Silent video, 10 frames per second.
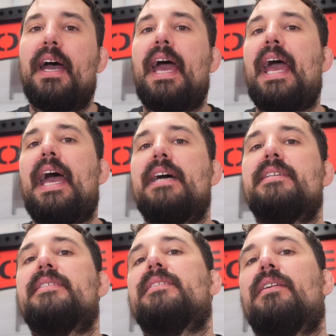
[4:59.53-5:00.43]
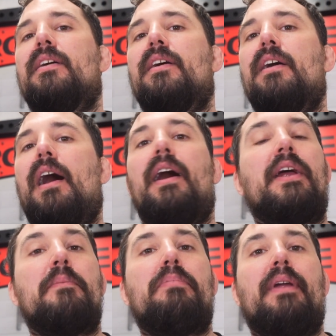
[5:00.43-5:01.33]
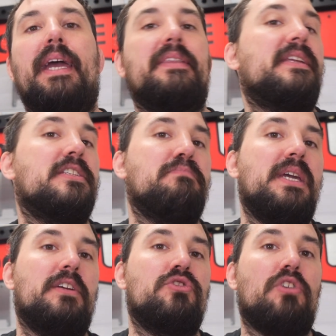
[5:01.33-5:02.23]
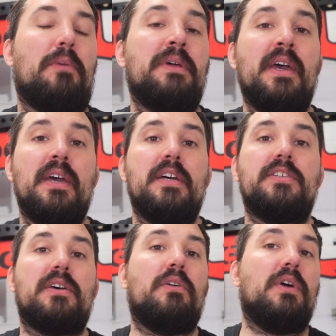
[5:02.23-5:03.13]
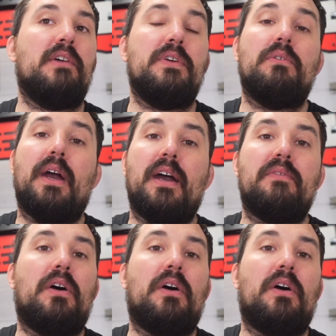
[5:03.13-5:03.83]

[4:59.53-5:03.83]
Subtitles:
as iron plate that is being dropped. So if you have a